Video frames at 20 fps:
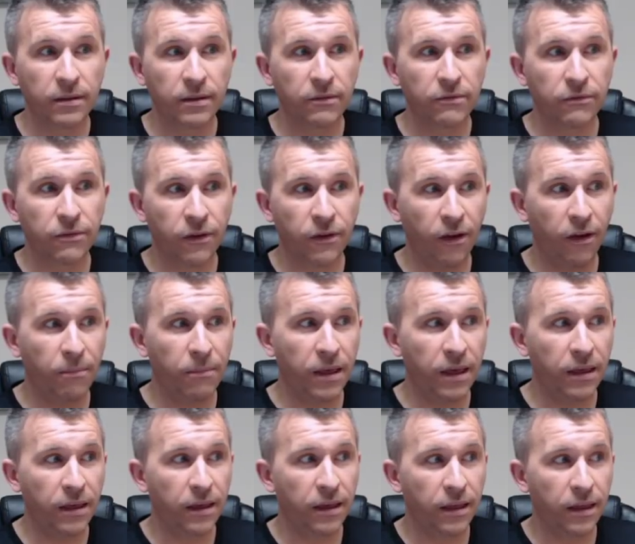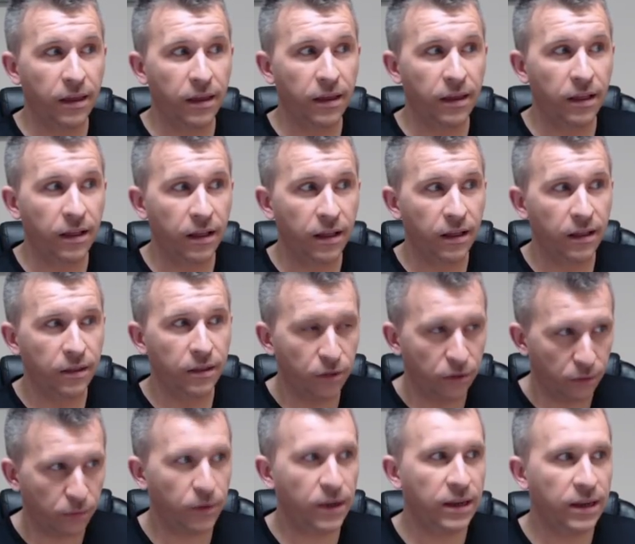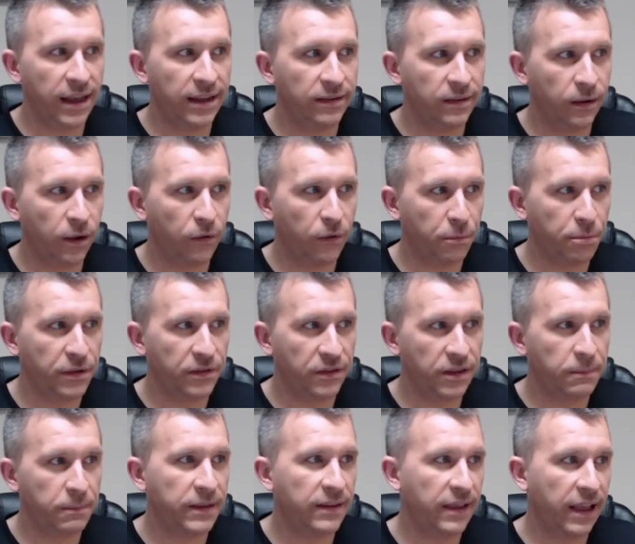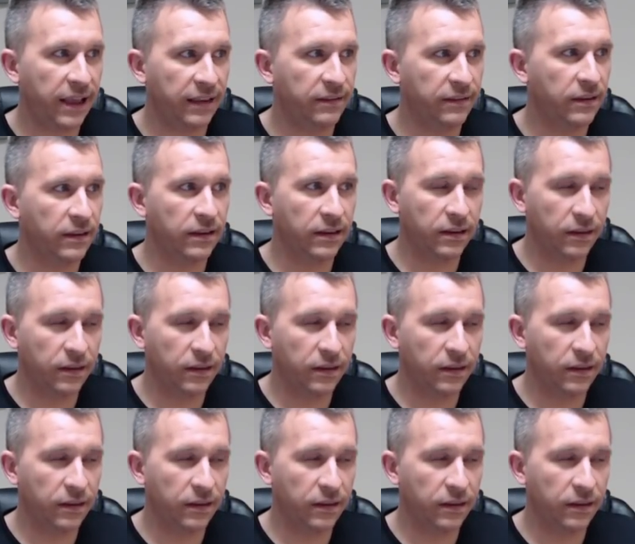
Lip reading: from 3 days ago from the snippets has